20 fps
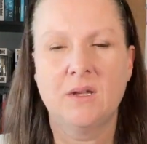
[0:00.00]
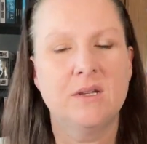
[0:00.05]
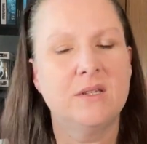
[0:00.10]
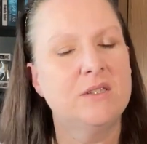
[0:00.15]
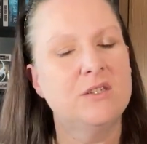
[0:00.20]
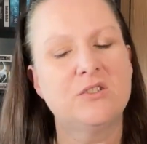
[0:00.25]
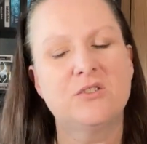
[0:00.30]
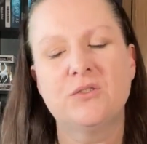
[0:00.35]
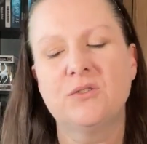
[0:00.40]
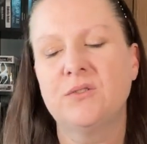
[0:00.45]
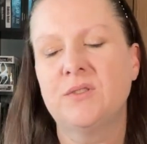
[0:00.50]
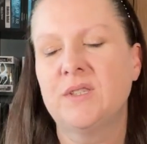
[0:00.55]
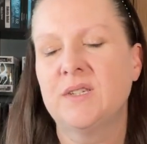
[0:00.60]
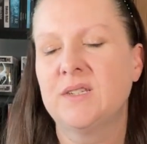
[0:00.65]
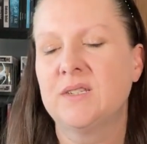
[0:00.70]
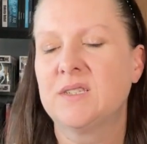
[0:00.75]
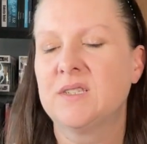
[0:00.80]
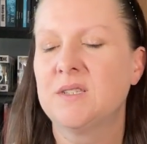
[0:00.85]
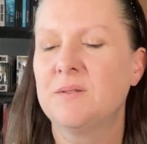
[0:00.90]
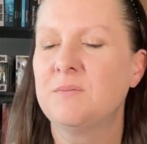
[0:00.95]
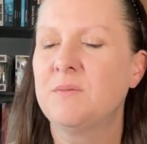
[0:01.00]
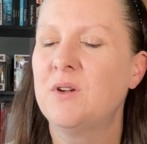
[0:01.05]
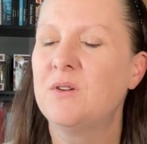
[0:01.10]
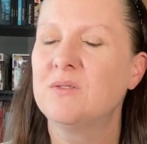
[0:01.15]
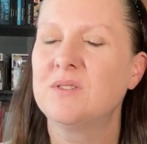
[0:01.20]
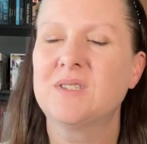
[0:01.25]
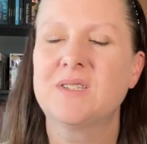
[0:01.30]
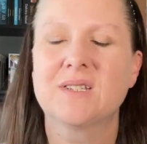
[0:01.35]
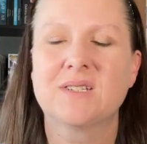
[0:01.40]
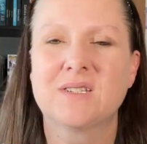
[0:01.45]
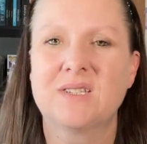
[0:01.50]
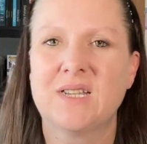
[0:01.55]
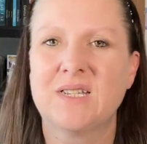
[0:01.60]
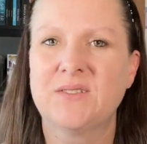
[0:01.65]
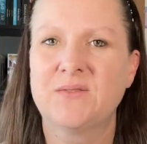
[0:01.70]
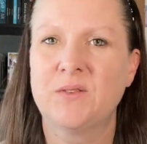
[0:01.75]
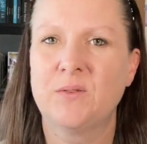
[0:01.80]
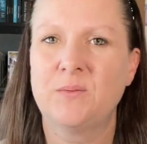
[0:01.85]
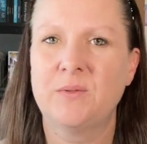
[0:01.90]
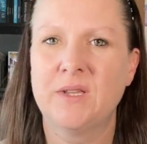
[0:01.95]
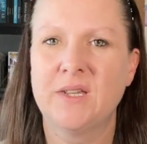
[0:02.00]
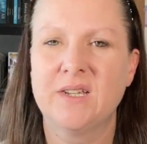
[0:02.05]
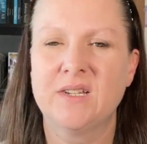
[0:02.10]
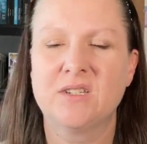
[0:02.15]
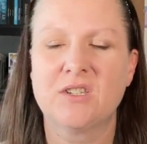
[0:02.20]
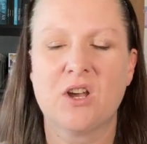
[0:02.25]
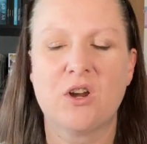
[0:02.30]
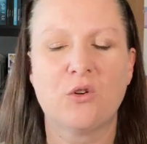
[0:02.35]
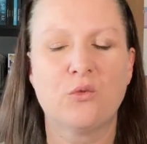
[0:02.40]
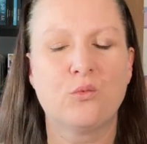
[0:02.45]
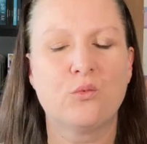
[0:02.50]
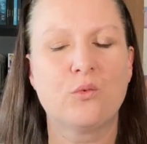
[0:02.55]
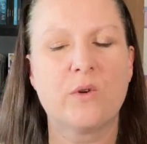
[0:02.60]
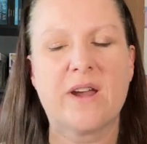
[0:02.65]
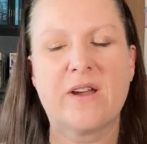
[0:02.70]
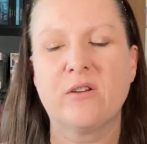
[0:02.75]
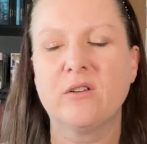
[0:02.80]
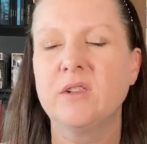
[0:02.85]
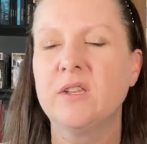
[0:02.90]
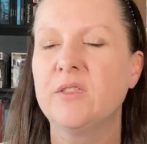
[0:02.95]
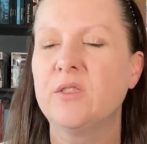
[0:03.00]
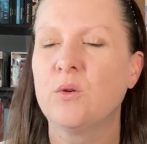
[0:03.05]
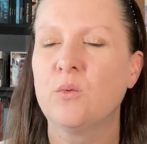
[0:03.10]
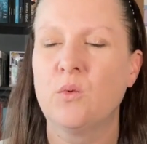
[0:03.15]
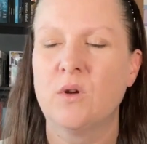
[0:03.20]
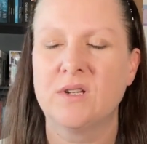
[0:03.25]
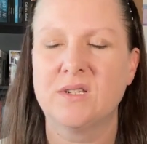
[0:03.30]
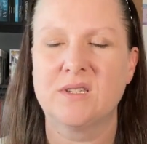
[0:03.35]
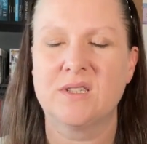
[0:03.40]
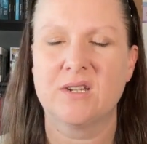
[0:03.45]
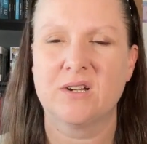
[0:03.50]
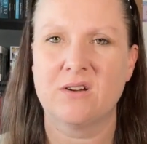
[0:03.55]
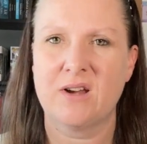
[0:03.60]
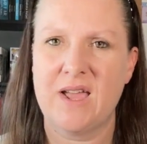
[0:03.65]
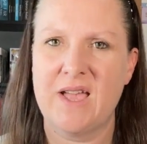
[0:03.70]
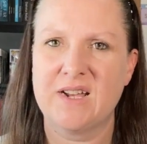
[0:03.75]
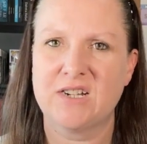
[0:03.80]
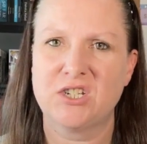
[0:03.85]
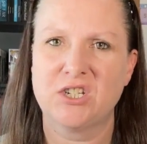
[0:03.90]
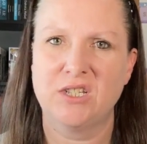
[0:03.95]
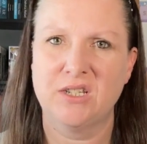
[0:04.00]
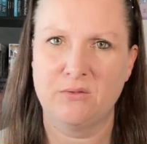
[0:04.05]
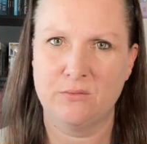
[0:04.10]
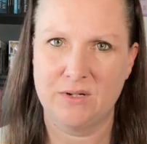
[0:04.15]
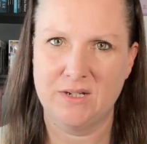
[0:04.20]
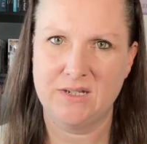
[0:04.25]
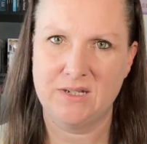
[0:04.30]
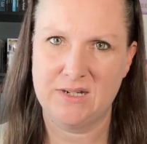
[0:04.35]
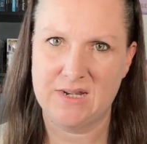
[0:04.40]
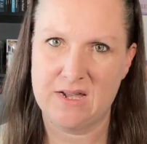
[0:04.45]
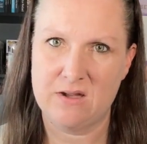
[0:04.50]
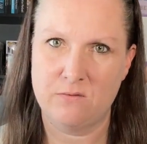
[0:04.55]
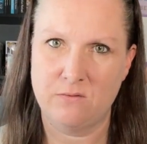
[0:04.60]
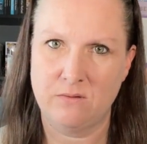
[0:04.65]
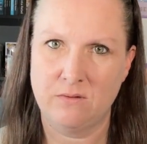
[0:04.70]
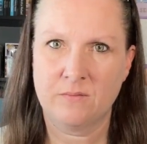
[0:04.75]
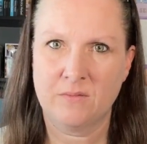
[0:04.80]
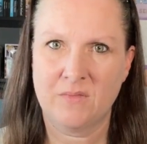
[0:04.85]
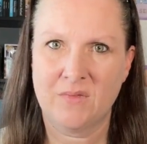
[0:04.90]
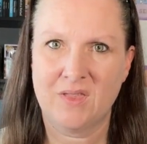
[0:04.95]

And the truth is, the most successful plans are rarely the ones that are actually written down.